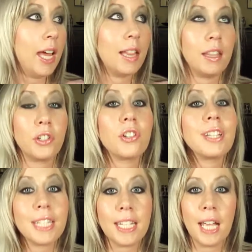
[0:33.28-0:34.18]

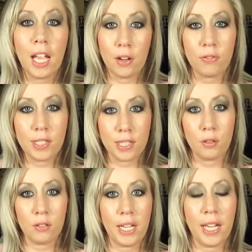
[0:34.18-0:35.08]
literally every
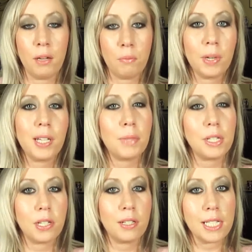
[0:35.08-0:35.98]
single day, pretty
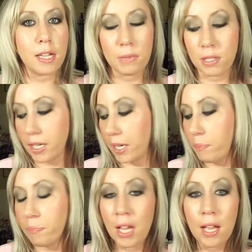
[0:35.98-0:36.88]
much during summertime.